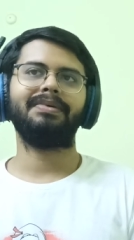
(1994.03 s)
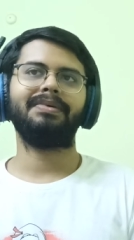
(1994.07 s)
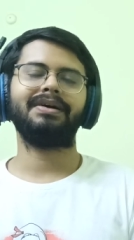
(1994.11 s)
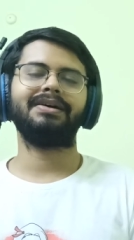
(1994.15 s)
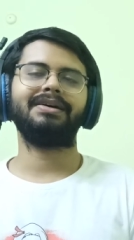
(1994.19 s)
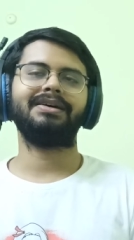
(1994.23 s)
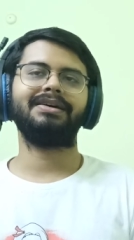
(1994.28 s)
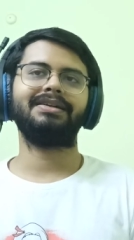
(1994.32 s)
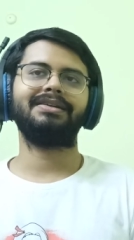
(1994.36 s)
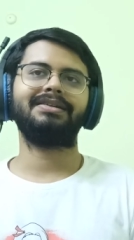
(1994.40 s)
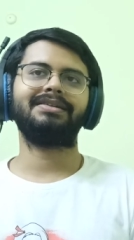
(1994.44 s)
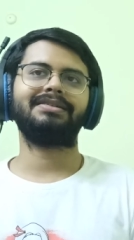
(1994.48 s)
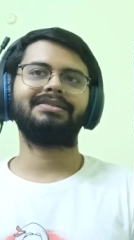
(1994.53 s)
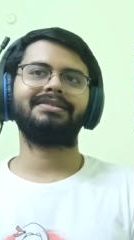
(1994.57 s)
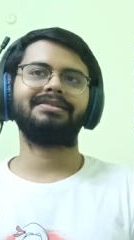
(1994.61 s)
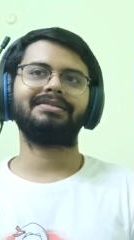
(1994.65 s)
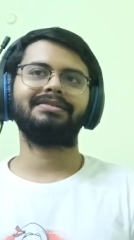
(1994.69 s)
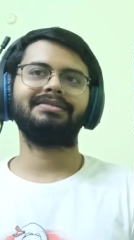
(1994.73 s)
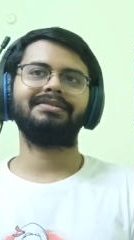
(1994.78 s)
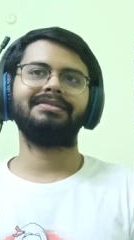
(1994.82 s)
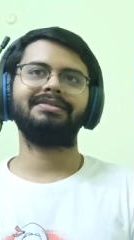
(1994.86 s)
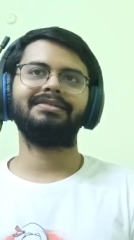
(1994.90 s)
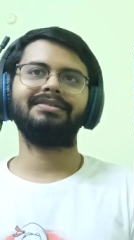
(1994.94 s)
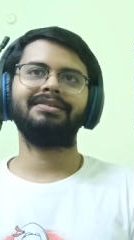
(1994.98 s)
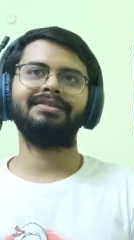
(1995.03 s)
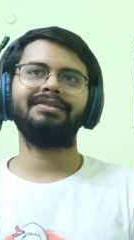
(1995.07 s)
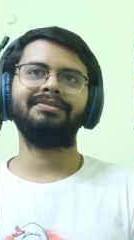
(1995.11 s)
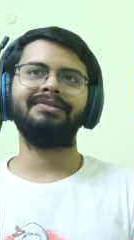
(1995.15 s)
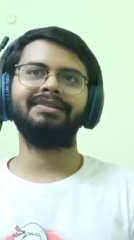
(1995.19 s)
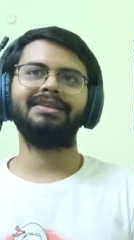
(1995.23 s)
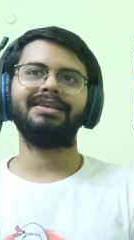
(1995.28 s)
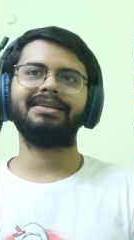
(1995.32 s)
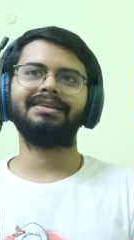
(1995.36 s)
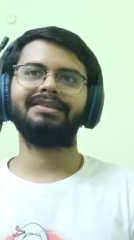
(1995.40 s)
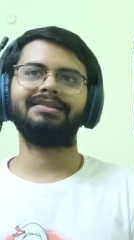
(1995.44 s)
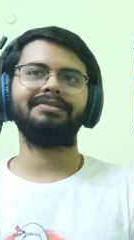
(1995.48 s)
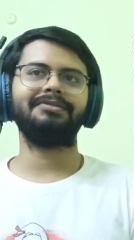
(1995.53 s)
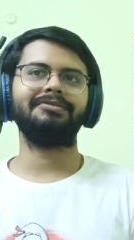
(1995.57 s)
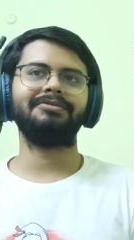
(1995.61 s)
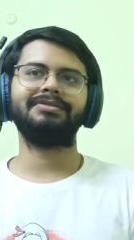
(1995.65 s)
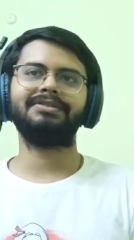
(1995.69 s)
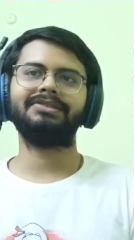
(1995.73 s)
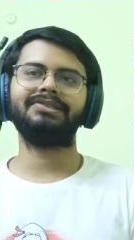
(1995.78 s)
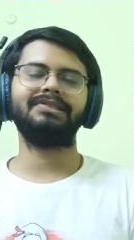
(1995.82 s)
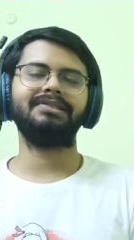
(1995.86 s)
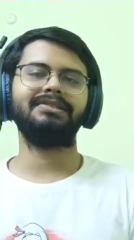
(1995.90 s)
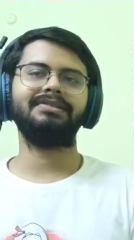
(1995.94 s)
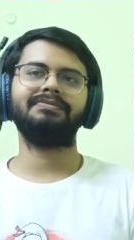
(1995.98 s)
but you know, like
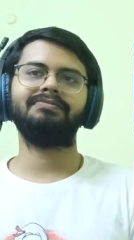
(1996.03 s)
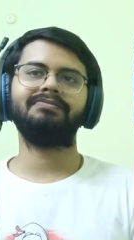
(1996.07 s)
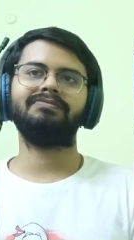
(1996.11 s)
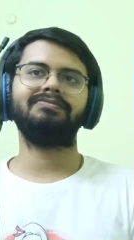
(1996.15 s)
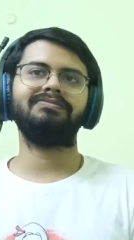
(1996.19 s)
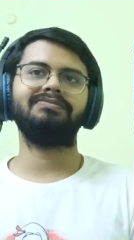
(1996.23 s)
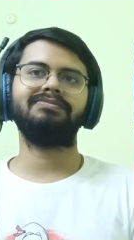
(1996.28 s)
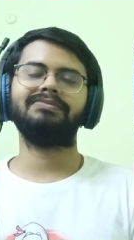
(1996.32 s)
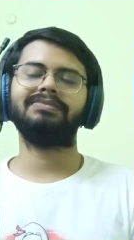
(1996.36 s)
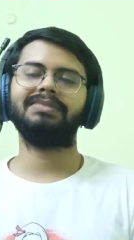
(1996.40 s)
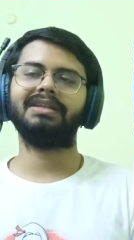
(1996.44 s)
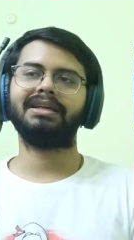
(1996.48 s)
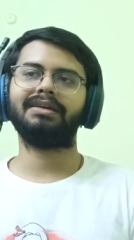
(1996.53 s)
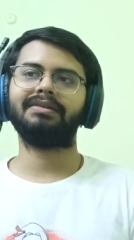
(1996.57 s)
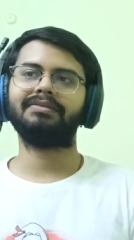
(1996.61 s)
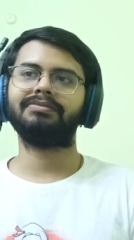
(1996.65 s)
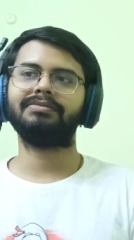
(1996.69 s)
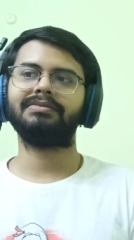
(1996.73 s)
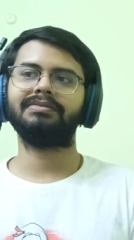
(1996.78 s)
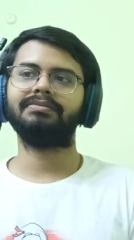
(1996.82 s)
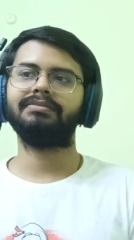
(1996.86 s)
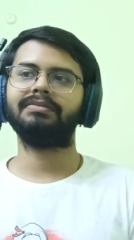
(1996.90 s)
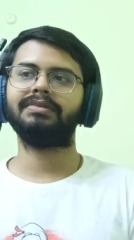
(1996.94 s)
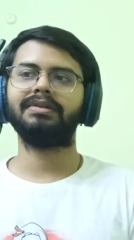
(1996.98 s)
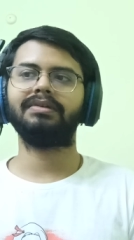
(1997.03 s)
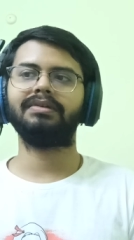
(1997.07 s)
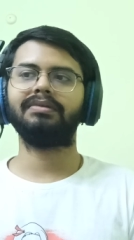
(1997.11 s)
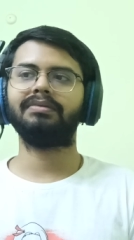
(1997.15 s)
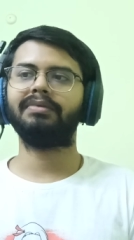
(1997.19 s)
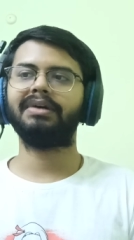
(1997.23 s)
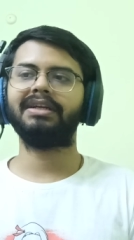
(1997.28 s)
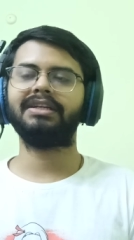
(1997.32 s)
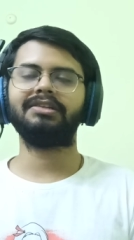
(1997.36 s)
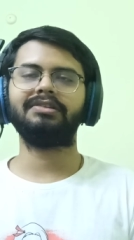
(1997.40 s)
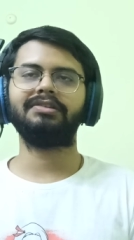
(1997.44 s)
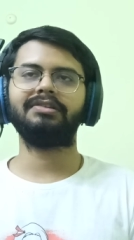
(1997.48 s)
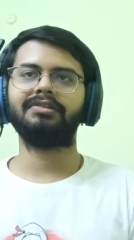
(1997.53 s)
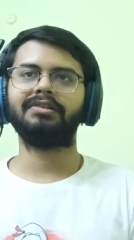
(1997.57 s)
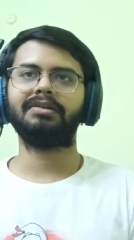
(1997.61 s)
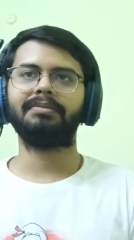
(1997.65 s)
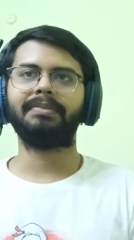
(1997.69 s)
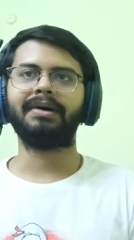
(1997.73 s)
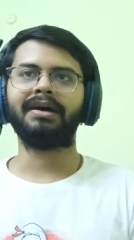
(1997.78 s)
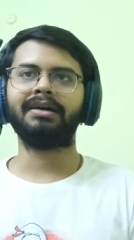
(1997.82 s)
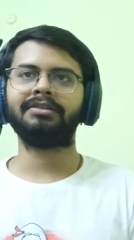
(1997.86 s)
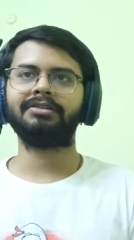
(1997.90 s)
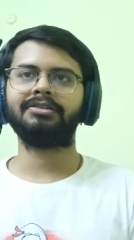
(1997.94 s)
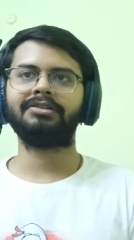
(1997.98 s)
she like went into the
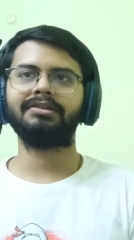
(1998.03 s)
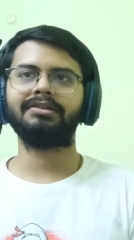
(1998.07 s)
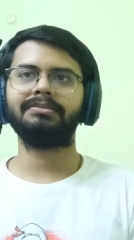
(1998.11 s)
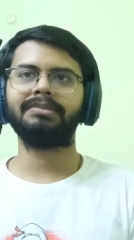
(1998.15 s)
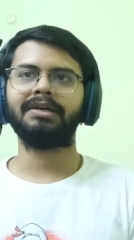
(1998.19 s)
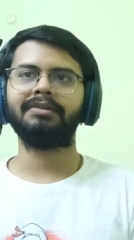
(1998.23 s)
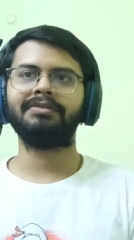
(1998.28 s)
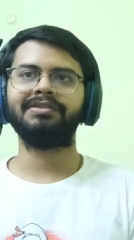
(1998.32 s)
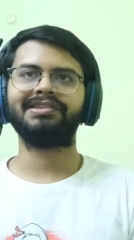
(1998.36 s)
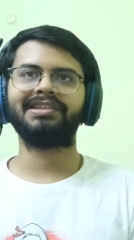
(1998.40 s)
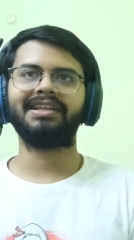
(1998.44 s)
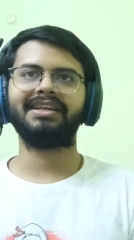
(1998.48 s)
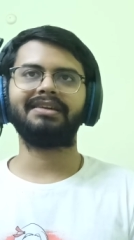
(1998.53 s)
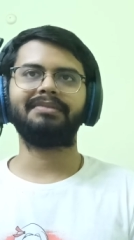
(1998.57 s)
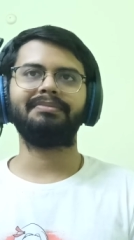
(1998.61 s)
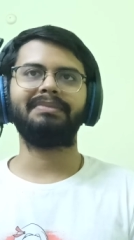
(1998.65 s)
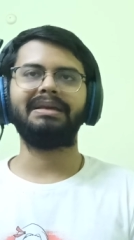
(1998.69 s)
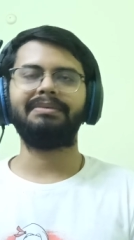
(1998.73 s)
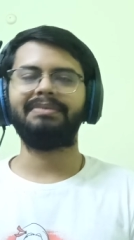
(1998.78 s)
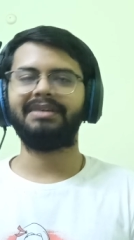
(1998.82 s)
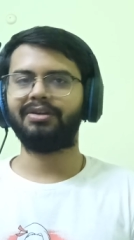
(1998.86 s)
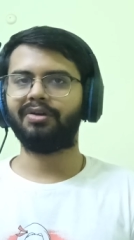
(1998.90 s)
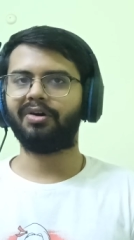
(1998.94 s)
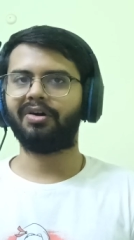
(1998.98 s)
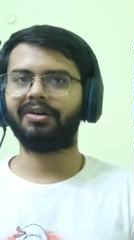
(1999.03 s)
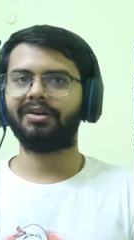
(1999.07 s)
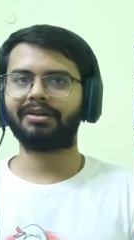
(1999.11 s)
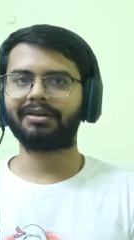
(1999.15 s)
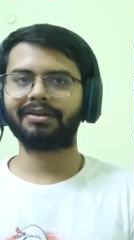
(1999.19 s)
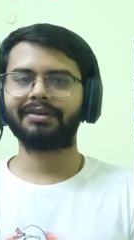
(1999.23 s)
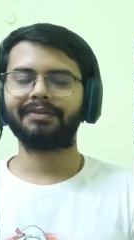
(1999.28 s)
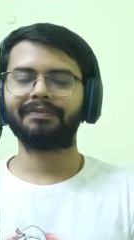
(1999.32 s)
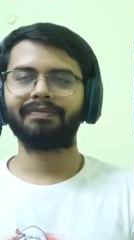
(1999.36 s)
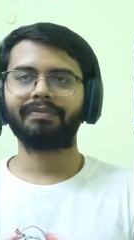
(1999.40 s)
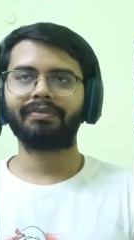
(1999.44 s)
bathtub. I was like, maybe not.